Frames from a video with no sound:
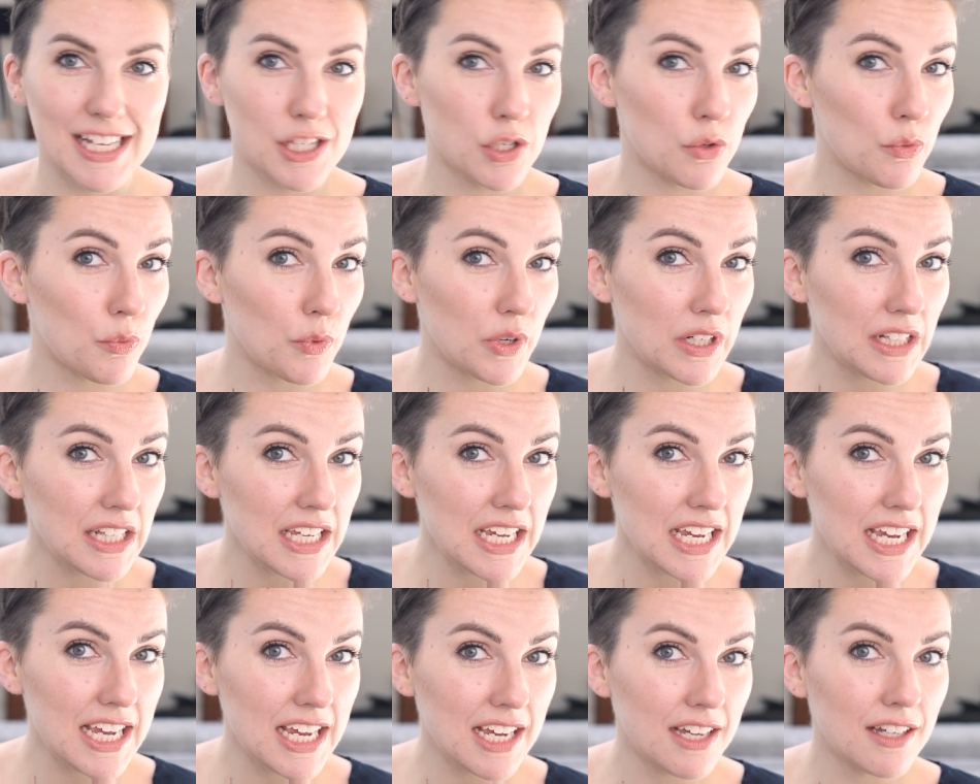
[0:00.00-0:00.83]
It's a
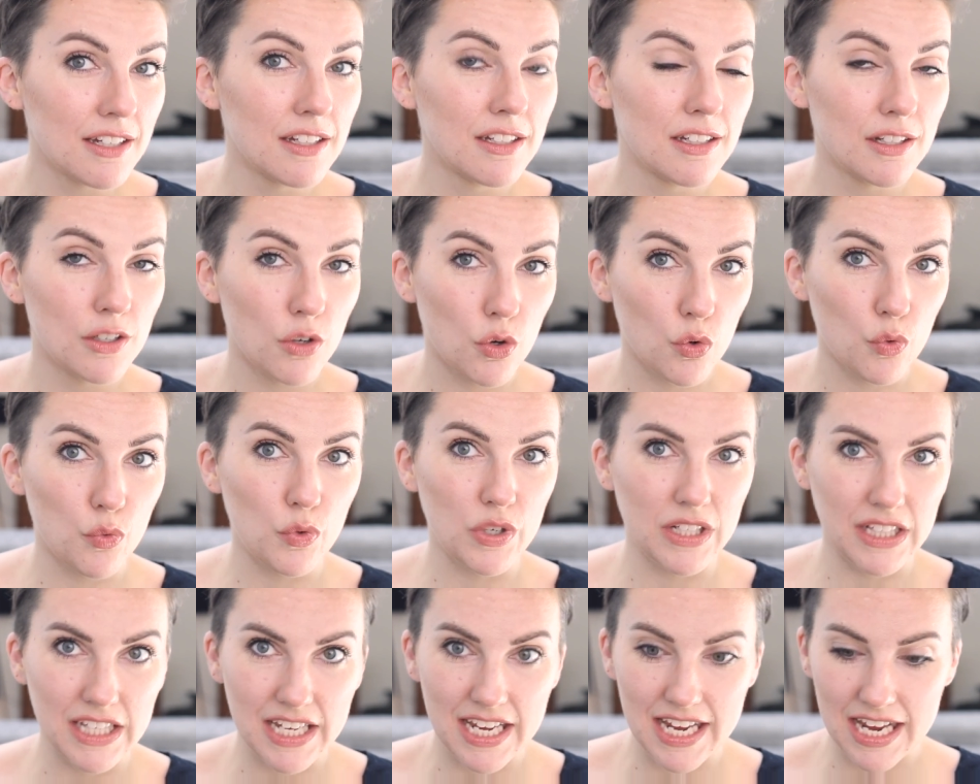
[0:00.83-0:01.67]
really,
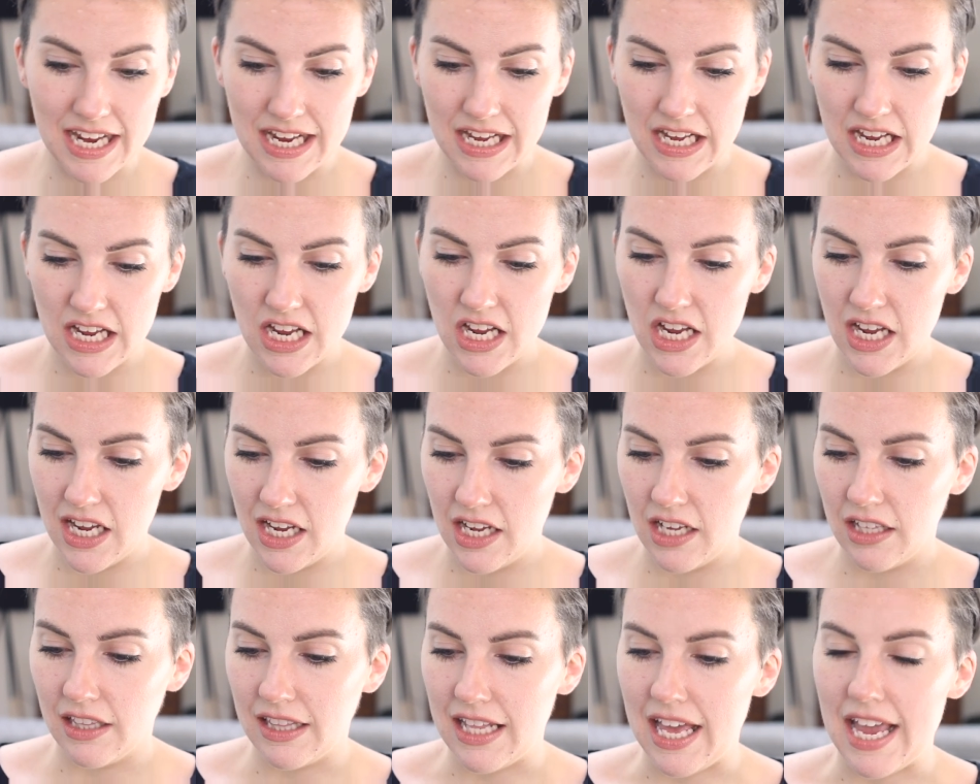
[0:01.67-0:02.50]
really
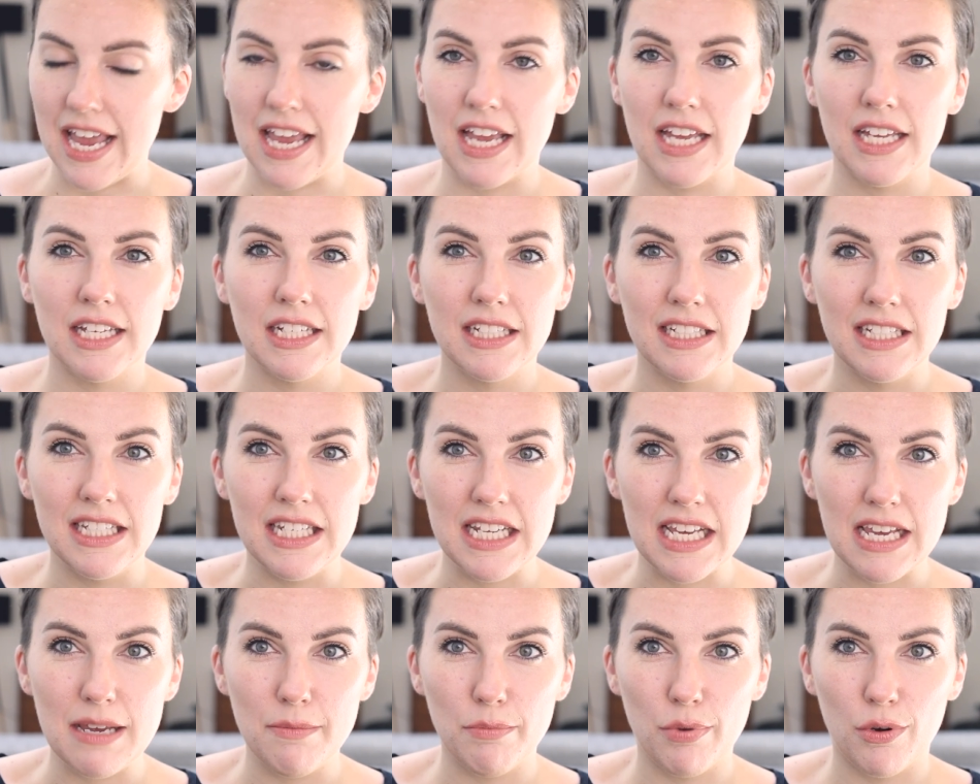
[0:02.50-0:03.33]
like
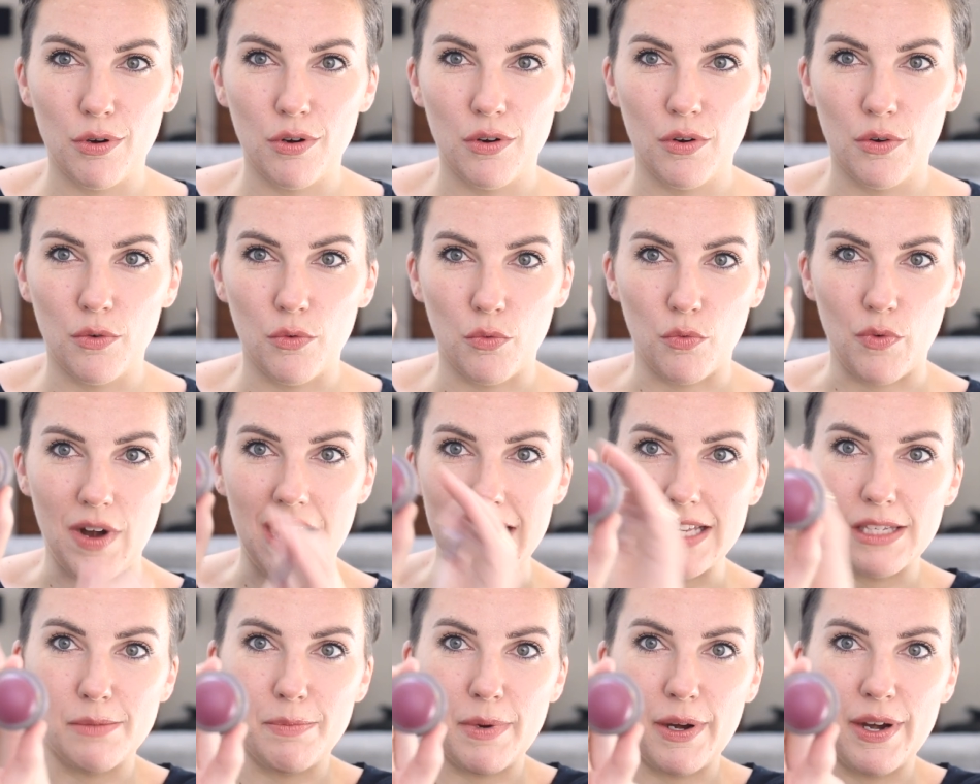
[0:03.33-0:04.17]
deep
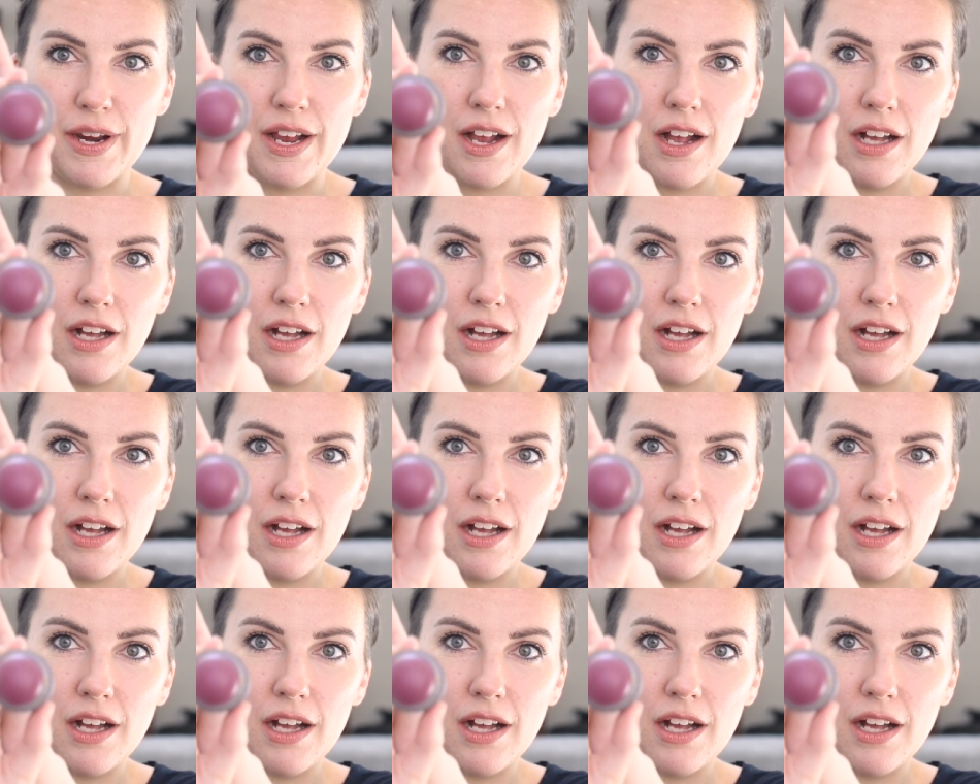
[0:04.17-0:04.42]
raspberry